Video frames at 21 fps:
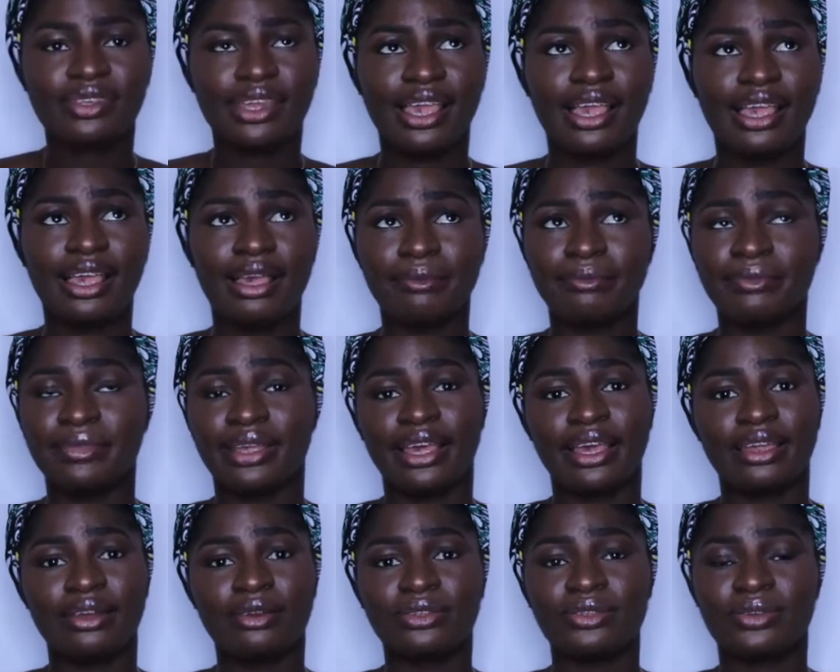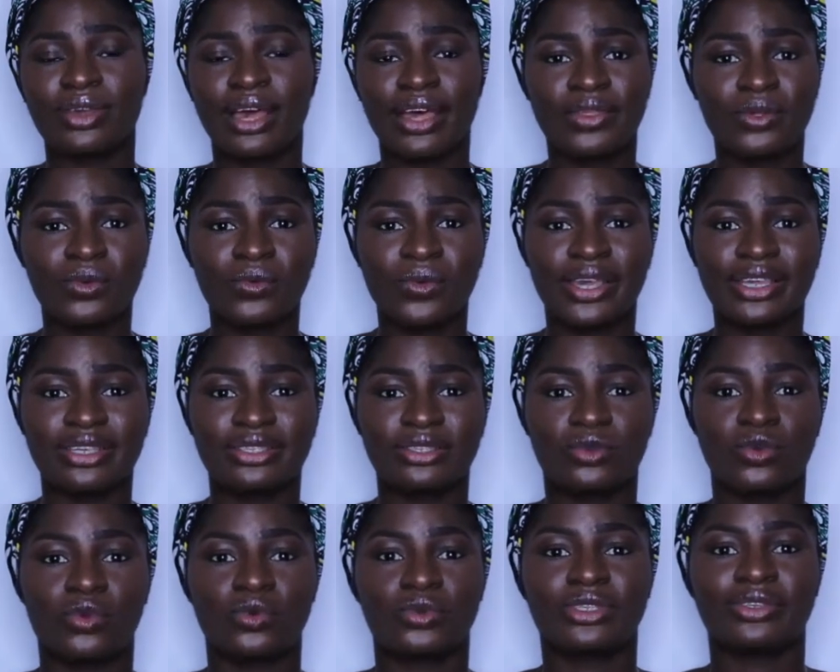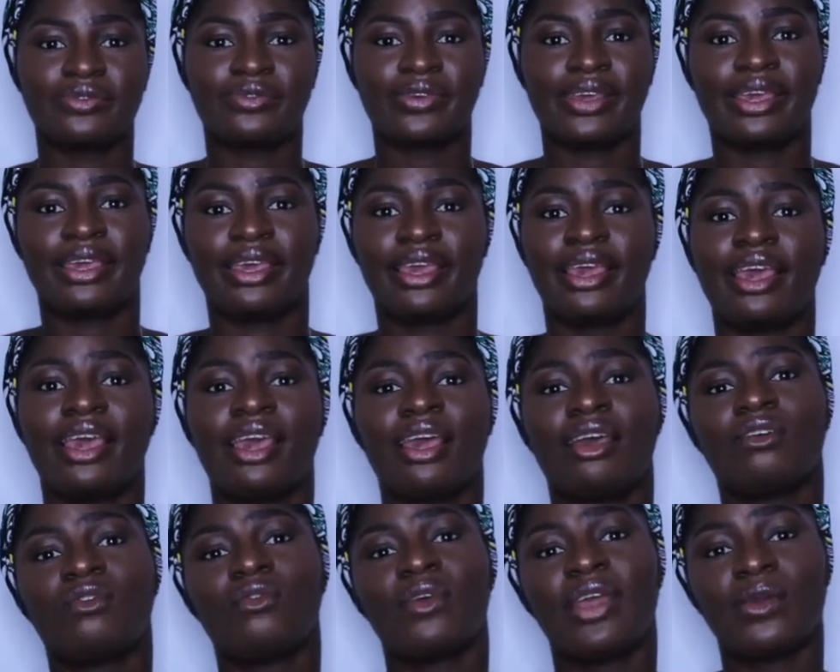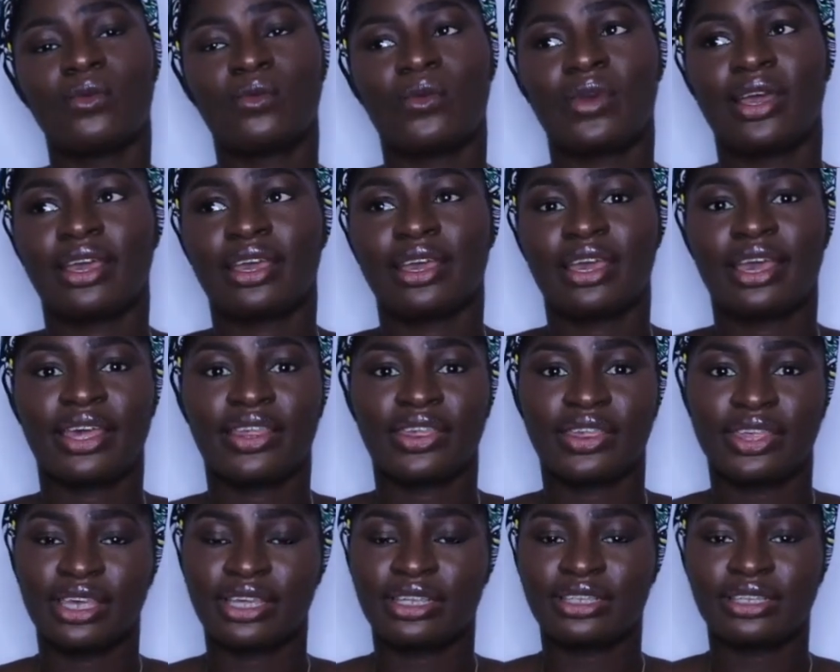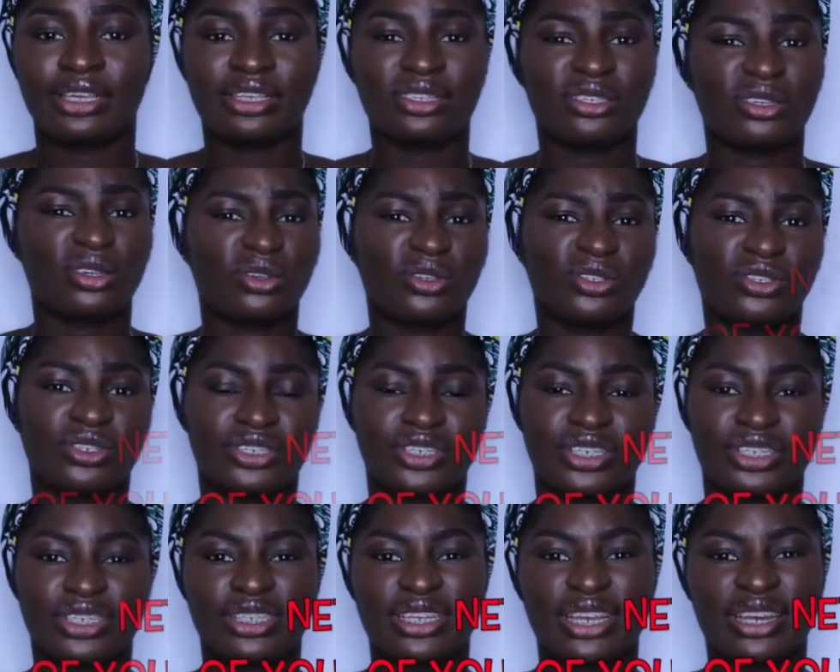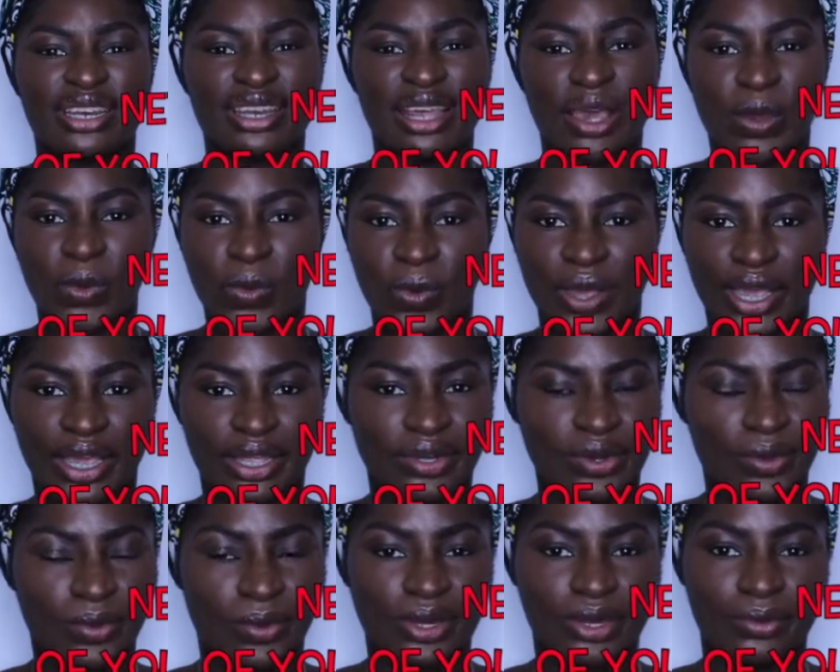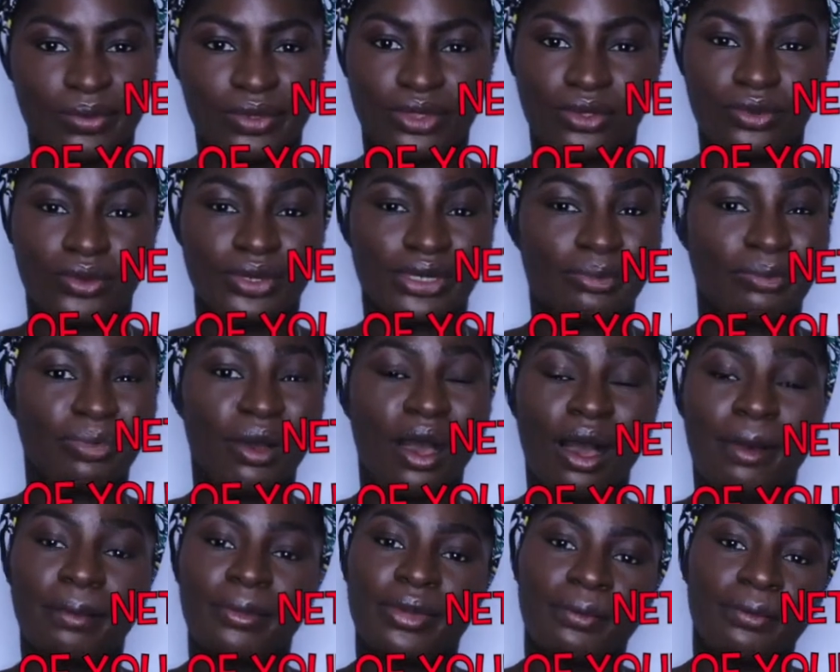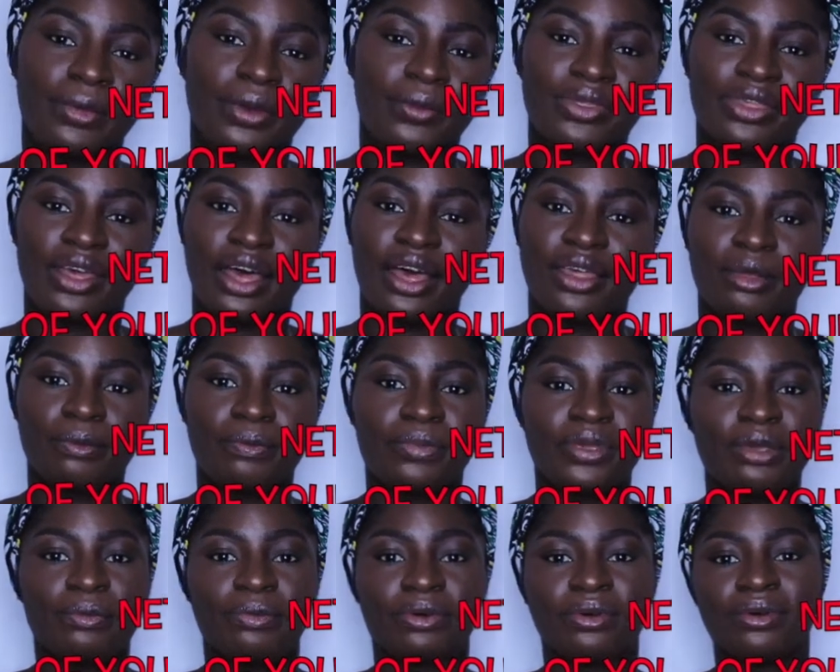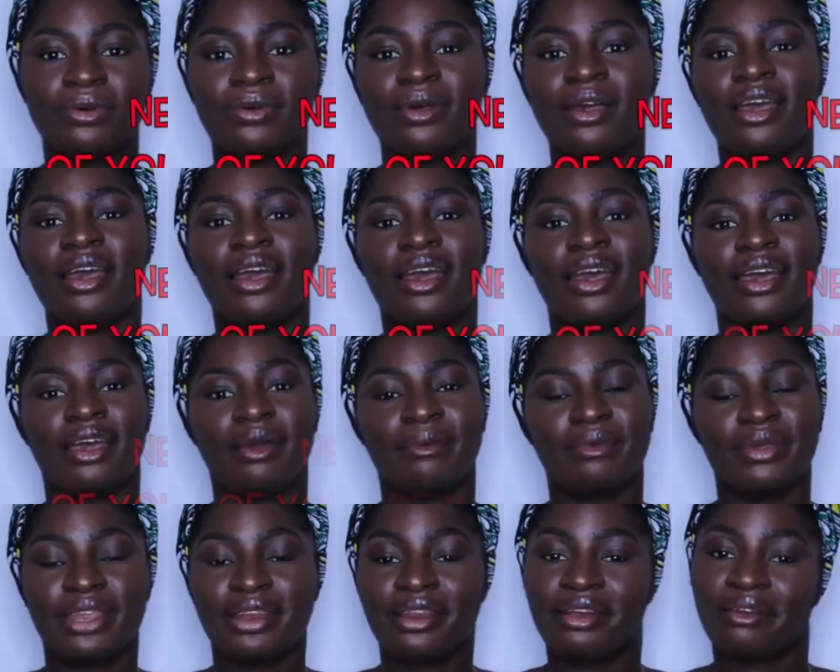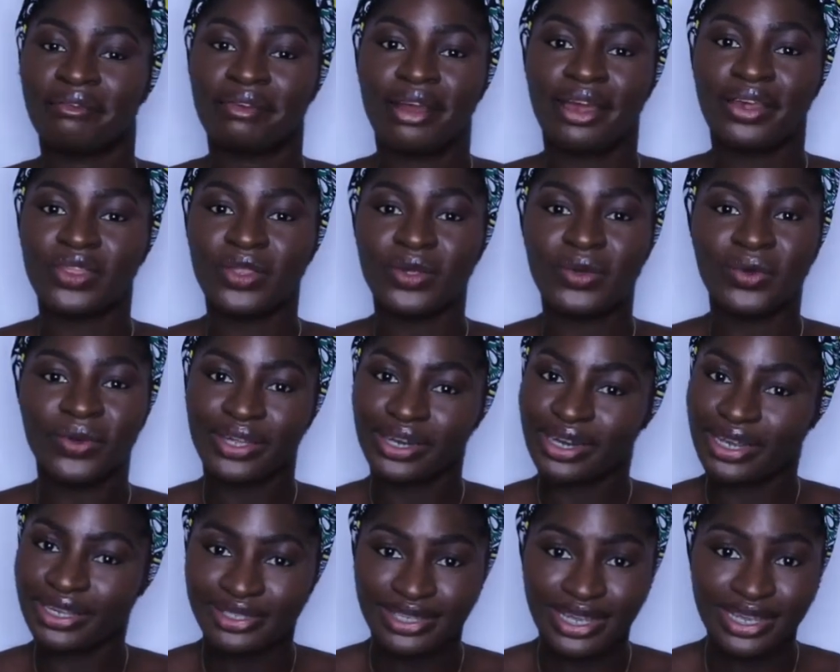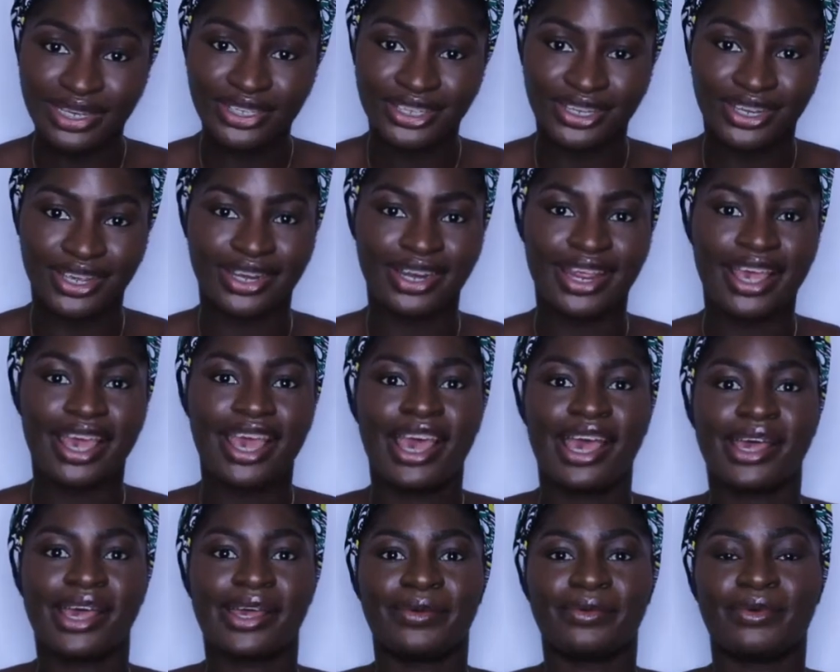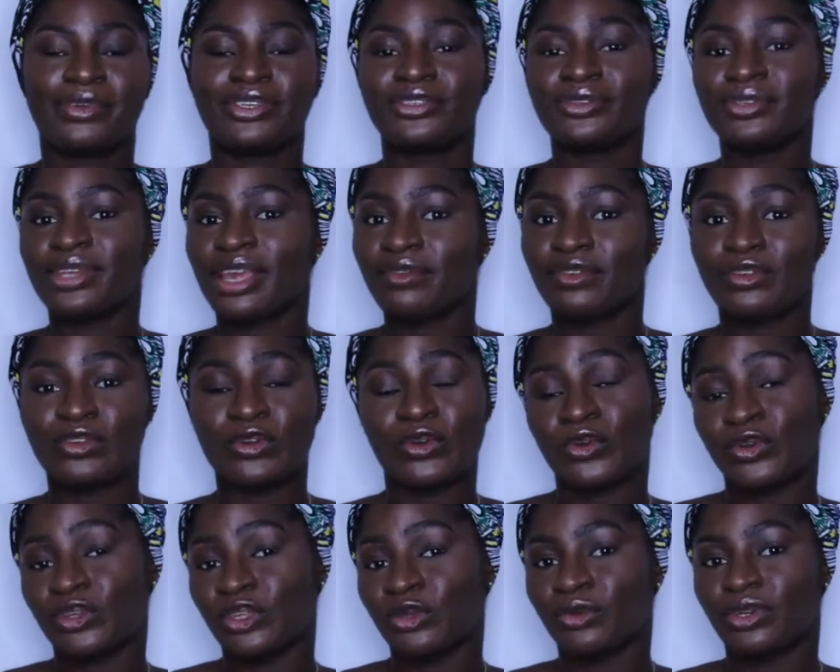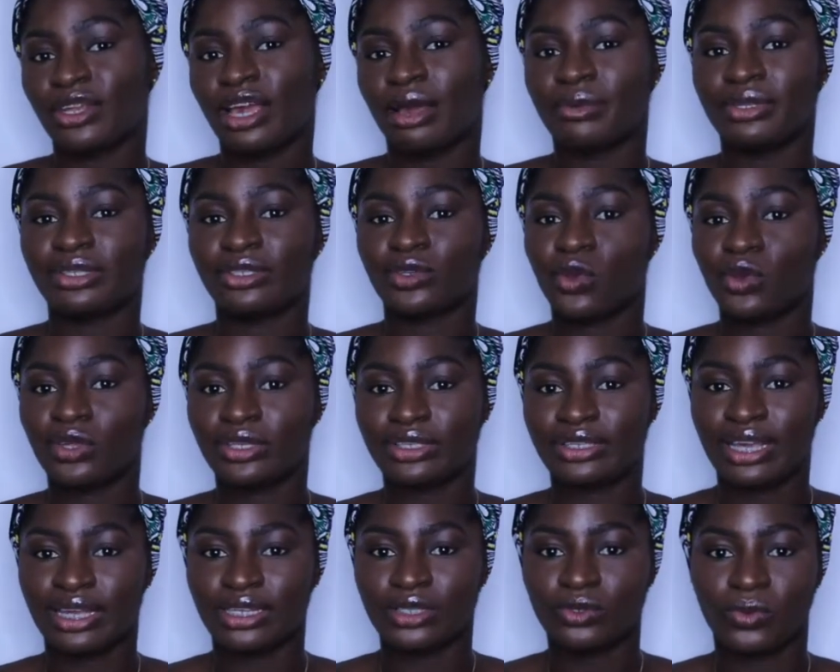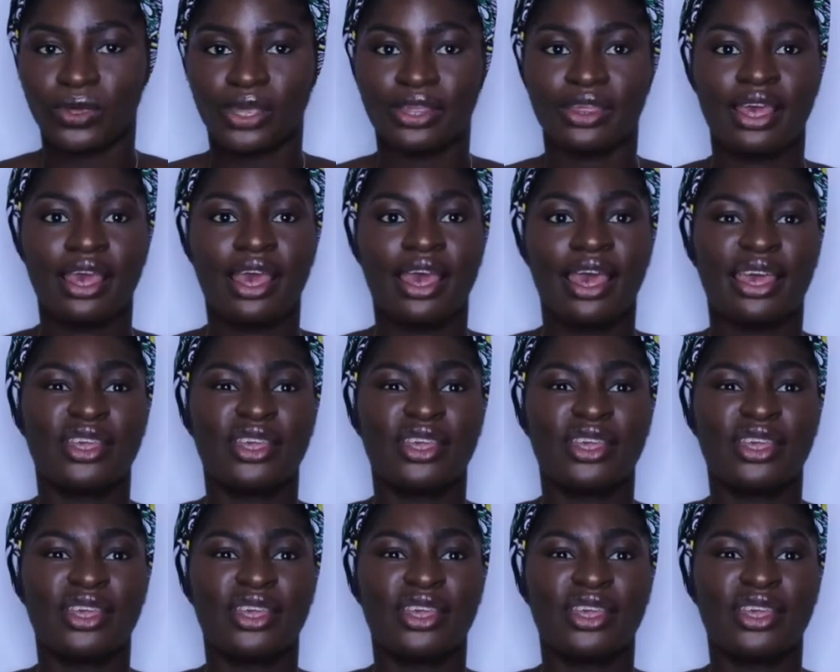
And also other ways to cultivate great work ethic is also just to network, not only with your department but with other people in and around the organization, because you never know who you would come into contact with.